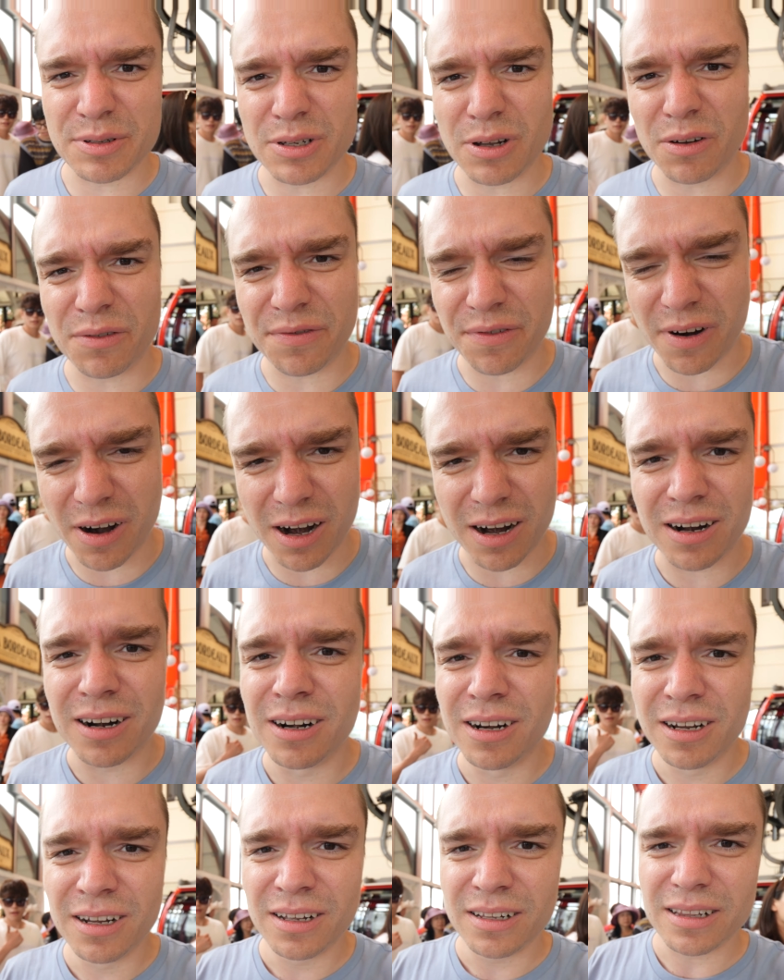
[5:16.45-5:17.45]
so far.
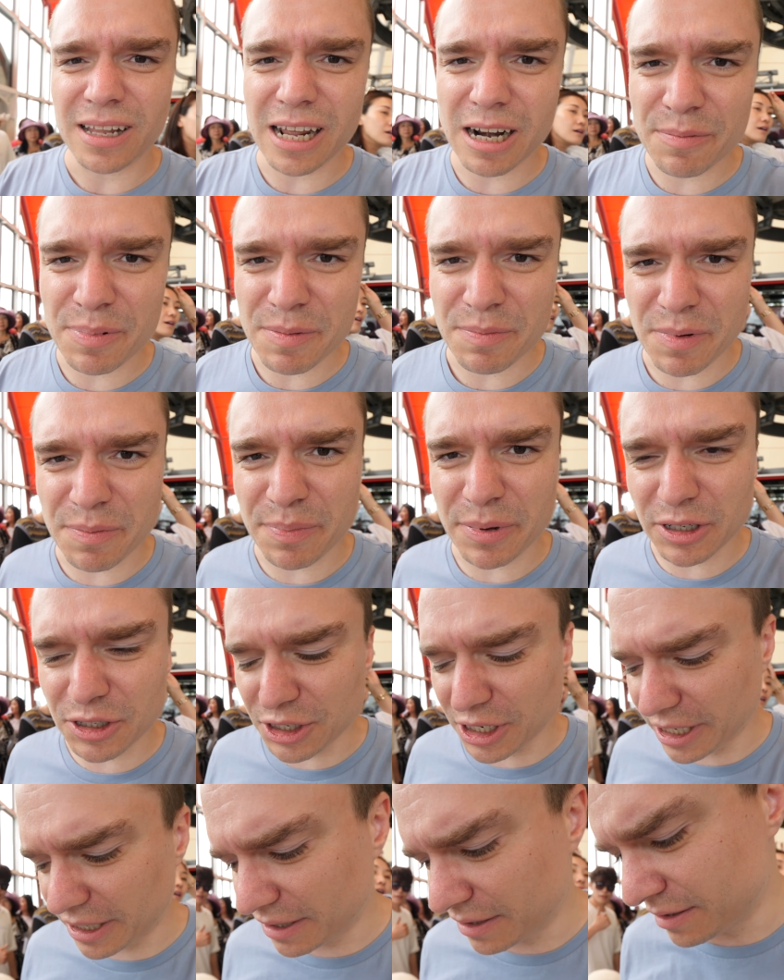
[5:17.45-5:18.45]
A lot of people
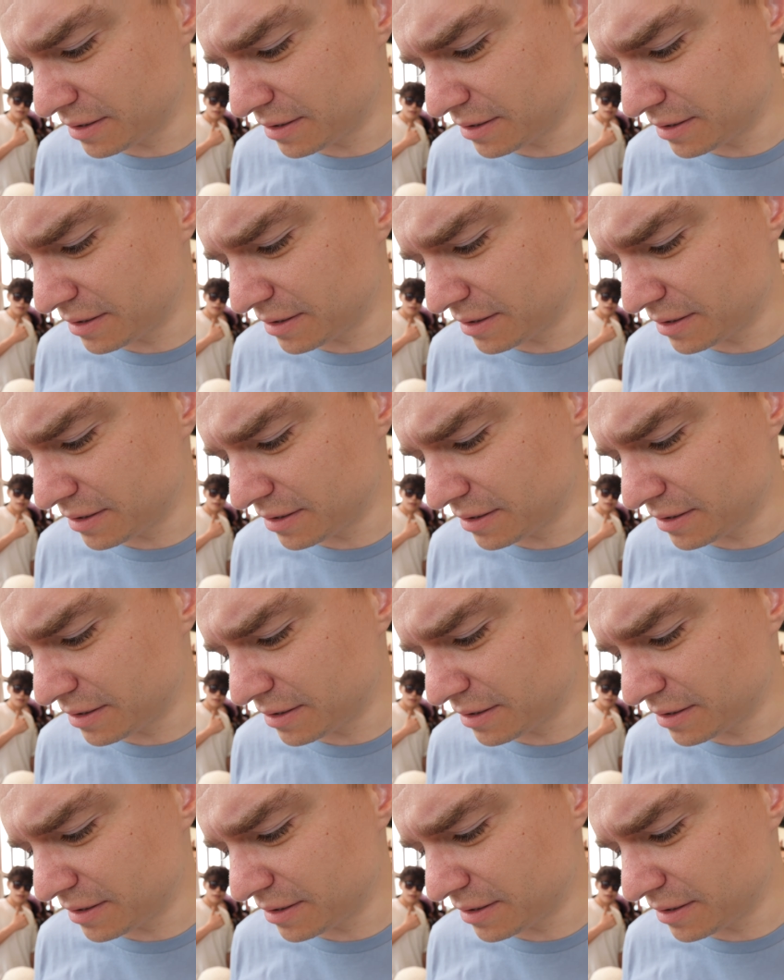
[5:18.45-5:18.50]
pushing.